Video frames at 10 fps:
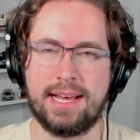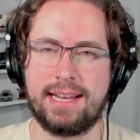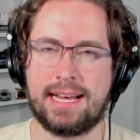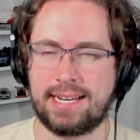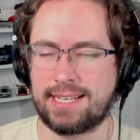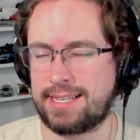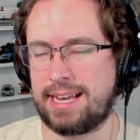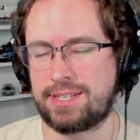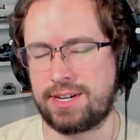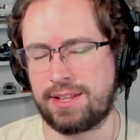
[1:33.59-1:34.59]
That doesn't
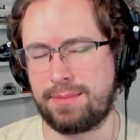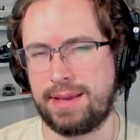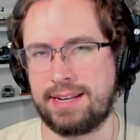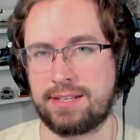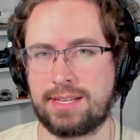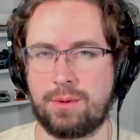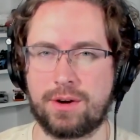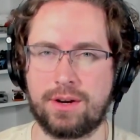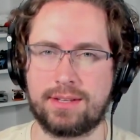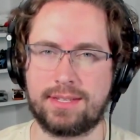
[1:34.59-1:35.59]
necessarily mean to say we're
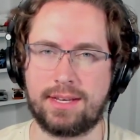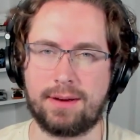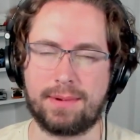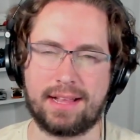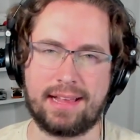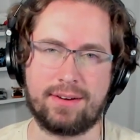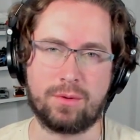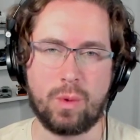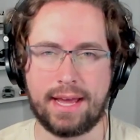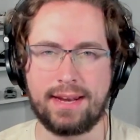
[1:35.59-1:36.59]
going to see a
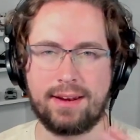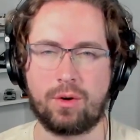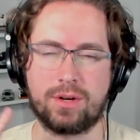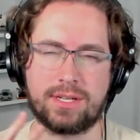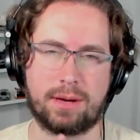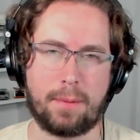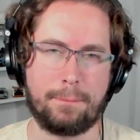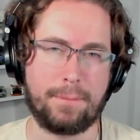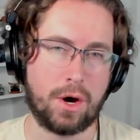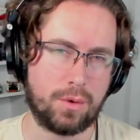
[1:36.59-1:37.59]
McLaren win or double
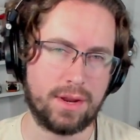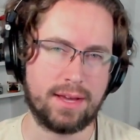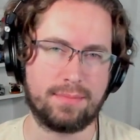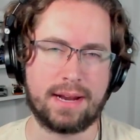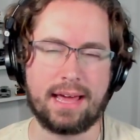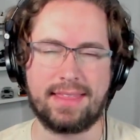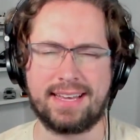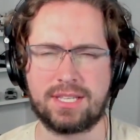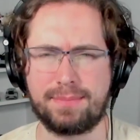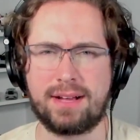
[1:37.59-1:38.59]
podium, but I think
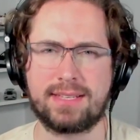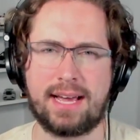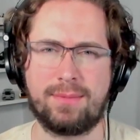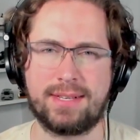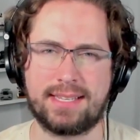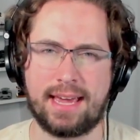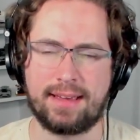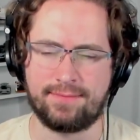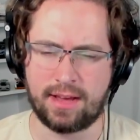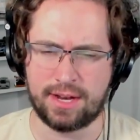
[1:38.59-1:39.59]
it's about time we
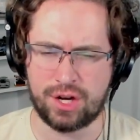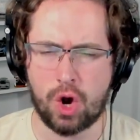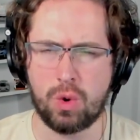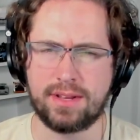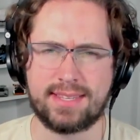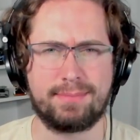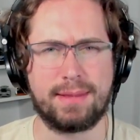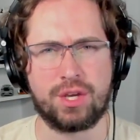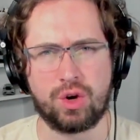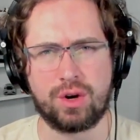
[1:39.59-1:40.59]
see a
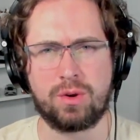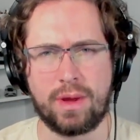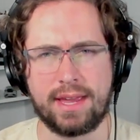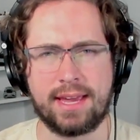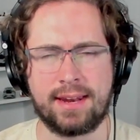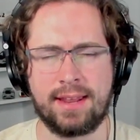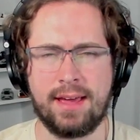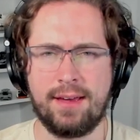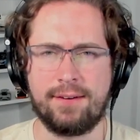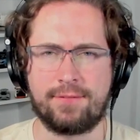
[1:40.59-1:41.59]
noticeably good weekend
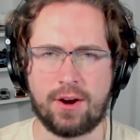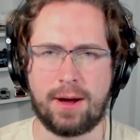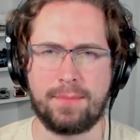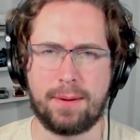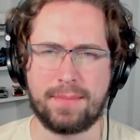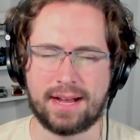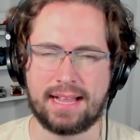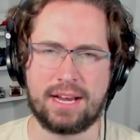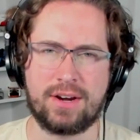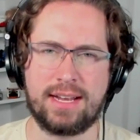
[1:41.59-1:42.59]
from
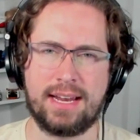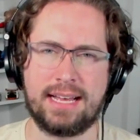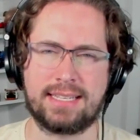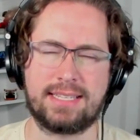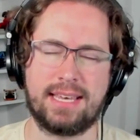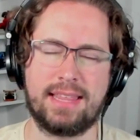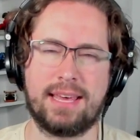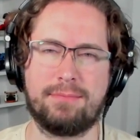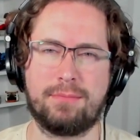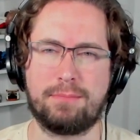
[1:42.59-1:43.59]
McLaren and see
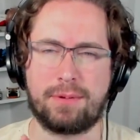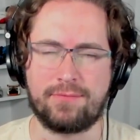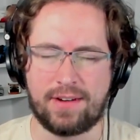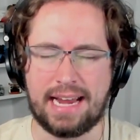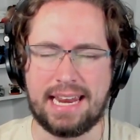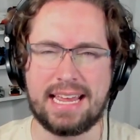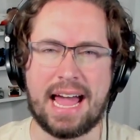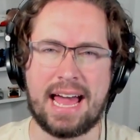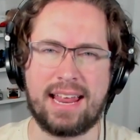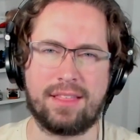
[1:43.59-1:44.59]
them fighting
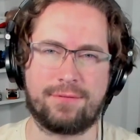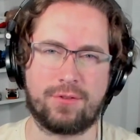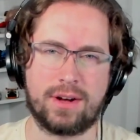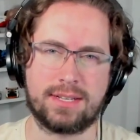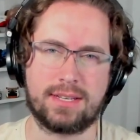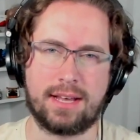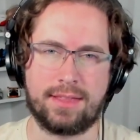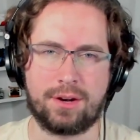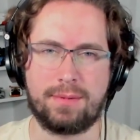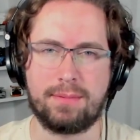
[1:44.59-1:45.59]
at the front a
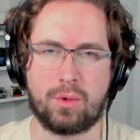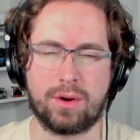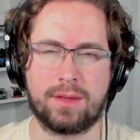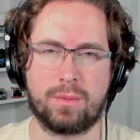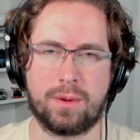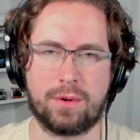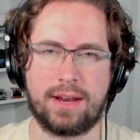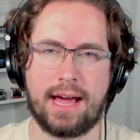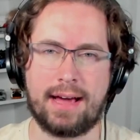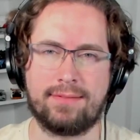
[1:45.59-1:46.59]
little bit more than we would
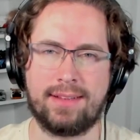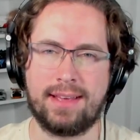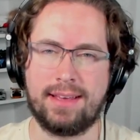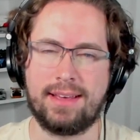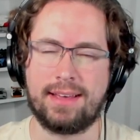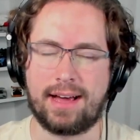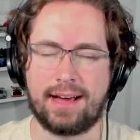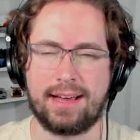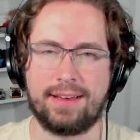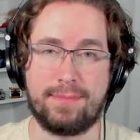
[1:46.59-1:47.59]
have
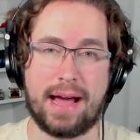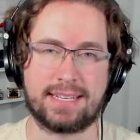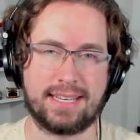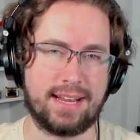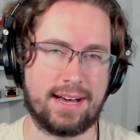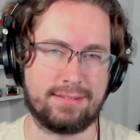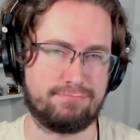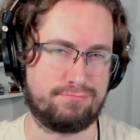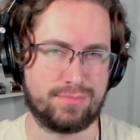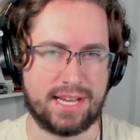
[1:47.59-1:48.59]
if Max had not
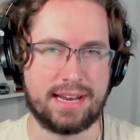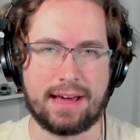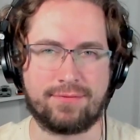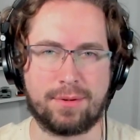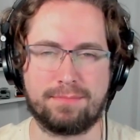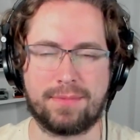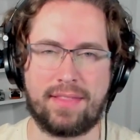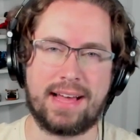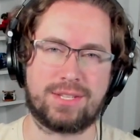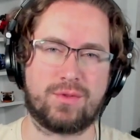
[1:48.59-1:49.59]
DNF from the
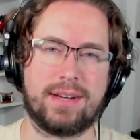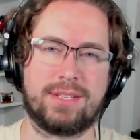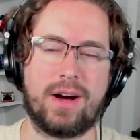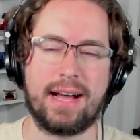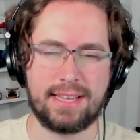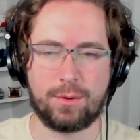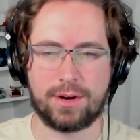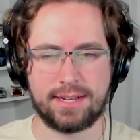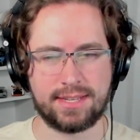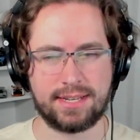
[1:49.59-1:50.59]
last race. So I think we're
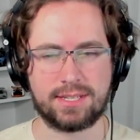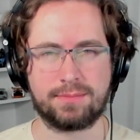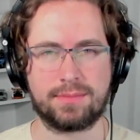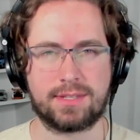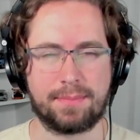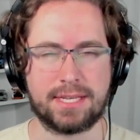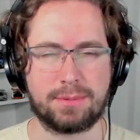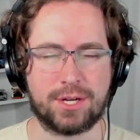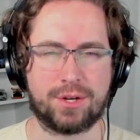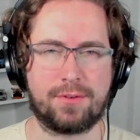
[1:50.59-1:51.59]
going to see something
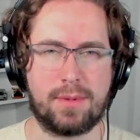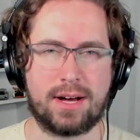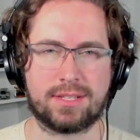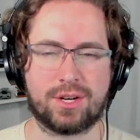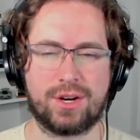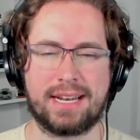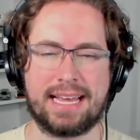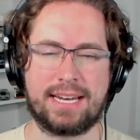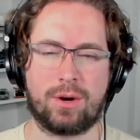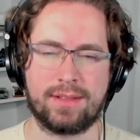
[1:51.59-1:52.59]
special from Oscar and
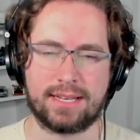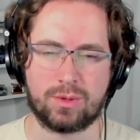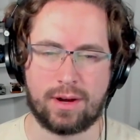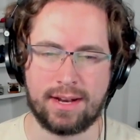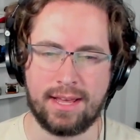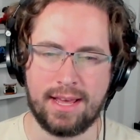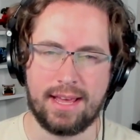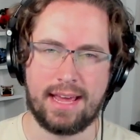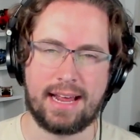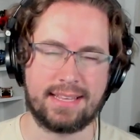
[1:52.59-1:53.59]
Lando in this one,
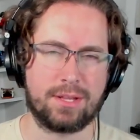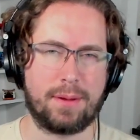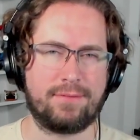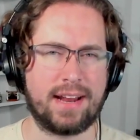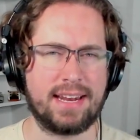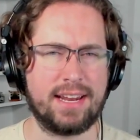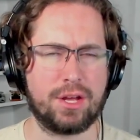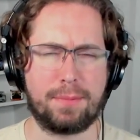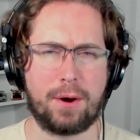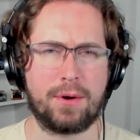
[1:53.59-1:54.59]
and I think they'll be fighting near
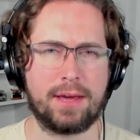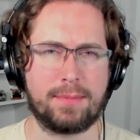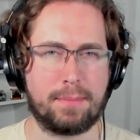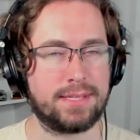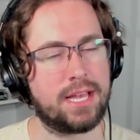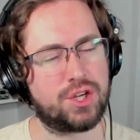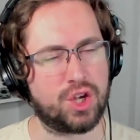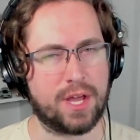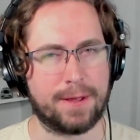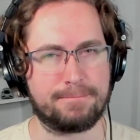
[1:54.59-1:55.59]
the podium and
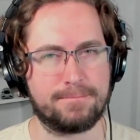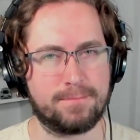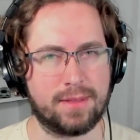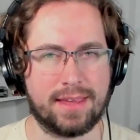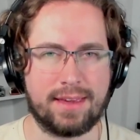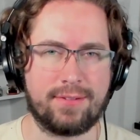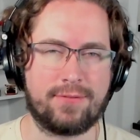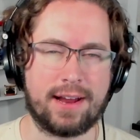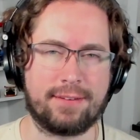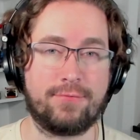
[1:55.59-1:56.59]
potentially even
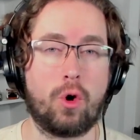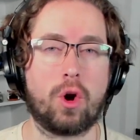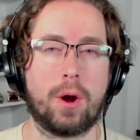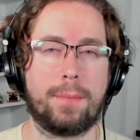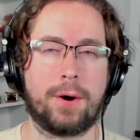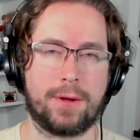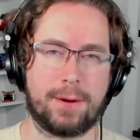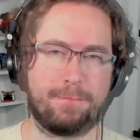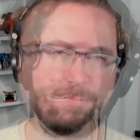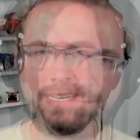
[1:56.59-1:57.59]
fighting for a
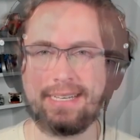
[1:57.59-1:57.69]
podium.